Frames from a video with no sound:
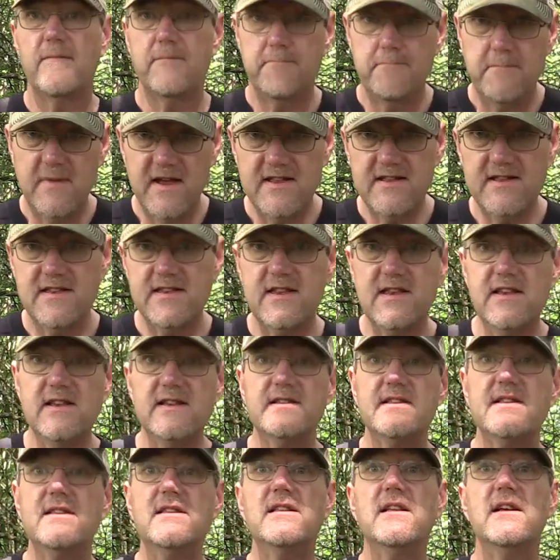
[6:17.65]

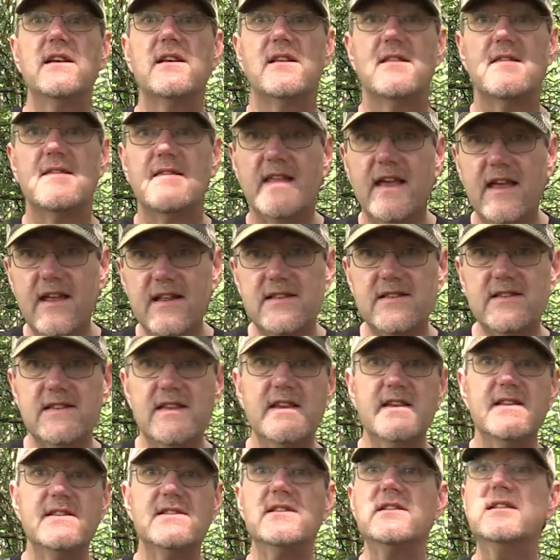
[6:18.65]
mid-season, late
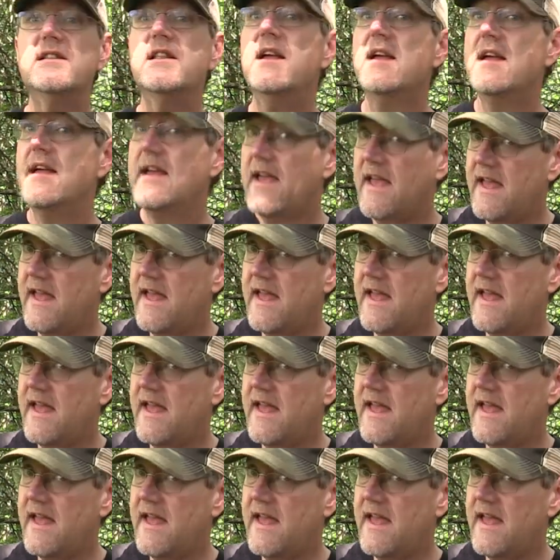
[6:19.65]
season,